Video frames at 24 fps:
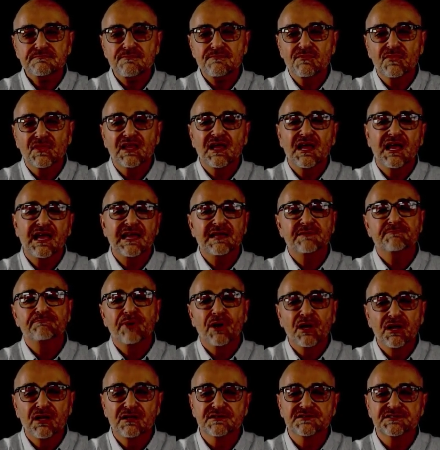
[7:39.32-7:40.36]
and
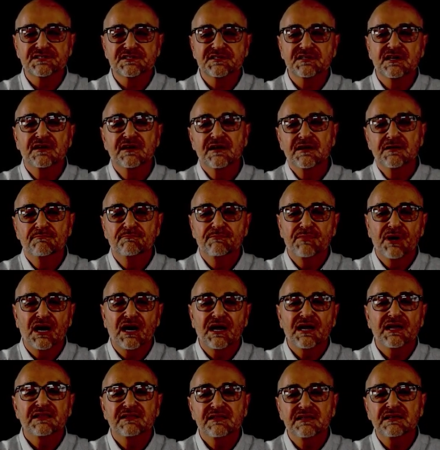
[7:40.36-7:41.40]
pulsed by
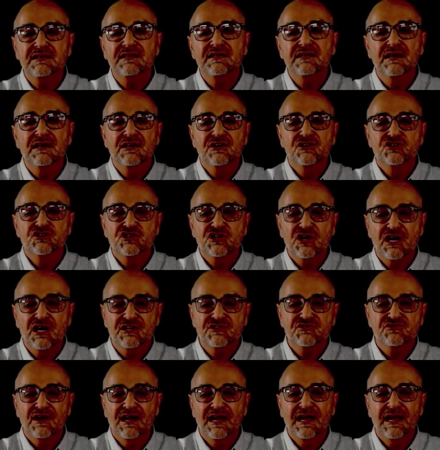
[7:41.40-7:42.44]
the
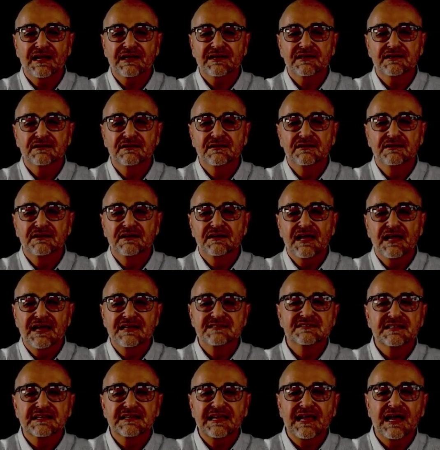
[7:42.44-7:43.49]
ShotTrack as
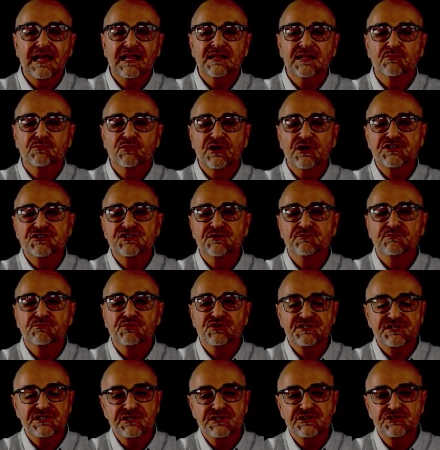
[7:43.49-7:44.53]
the calibration
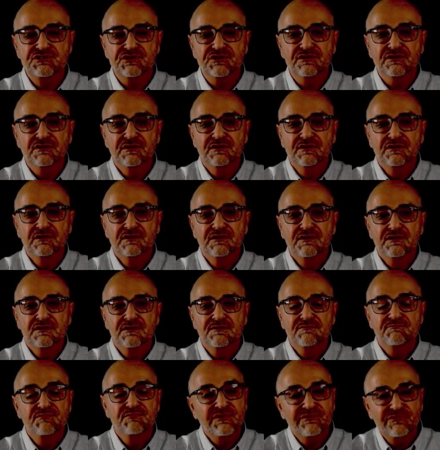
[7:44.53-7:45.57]
procedure
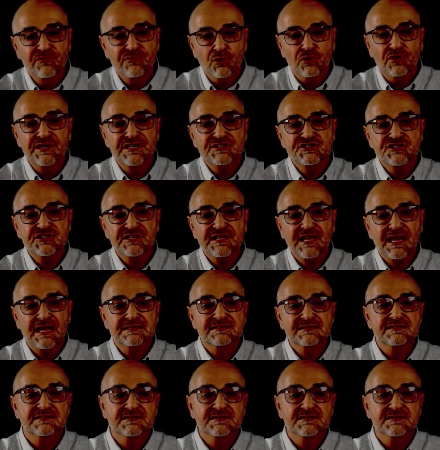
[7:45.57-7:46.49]
before each test.